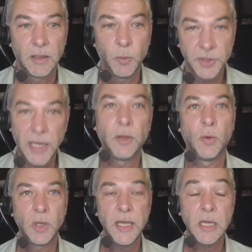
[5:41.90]
Was I
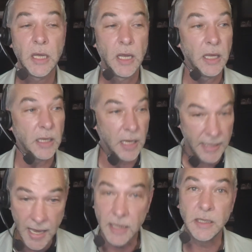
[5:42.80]
lonely?
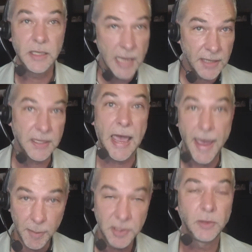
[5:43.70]
Again, yes,
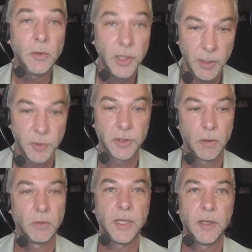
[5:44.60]
absolutely it was
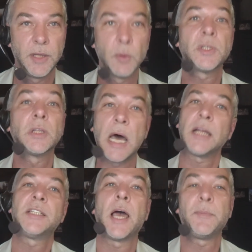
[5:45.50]
lonely. There was a
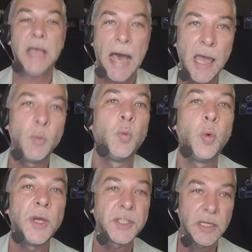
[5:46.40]
lot of times I
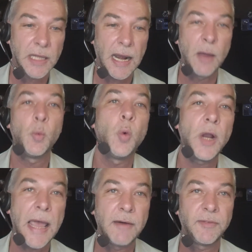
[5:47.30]
wish that I
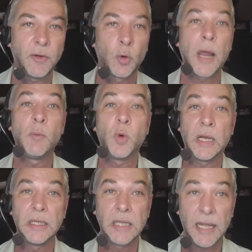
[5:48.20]
would have, or I
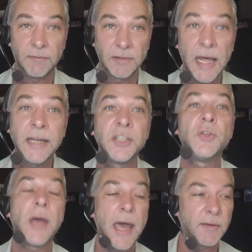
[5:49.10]
would have liked
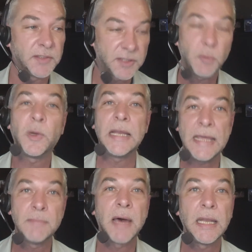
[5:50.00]
to have someone
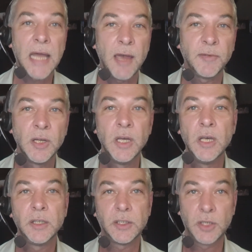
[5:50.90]
in my life
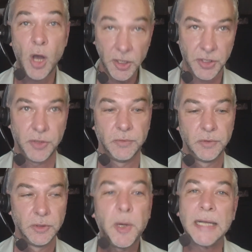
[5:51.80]
to talk to.
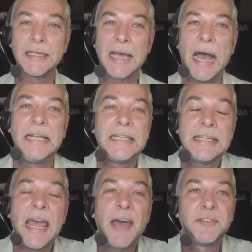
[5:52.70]
But I
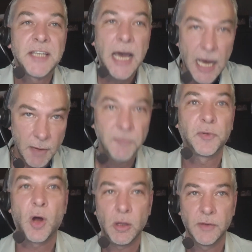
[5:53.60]
didn't have time
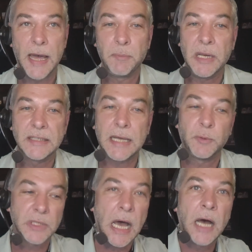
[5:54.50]
for all of that because I
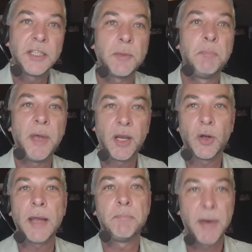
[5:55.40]
was on to
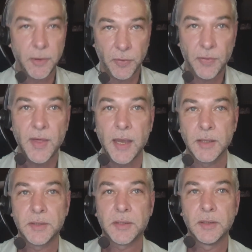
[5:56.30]
bigger and better
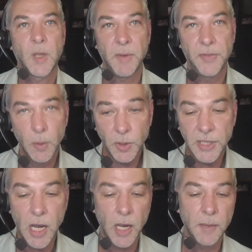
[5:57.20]
things. I mean, there were
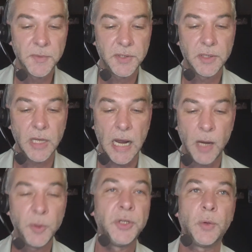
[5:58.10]
times that
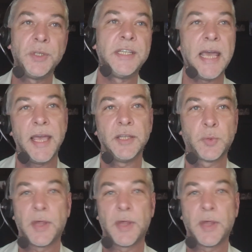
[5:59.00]
I would go days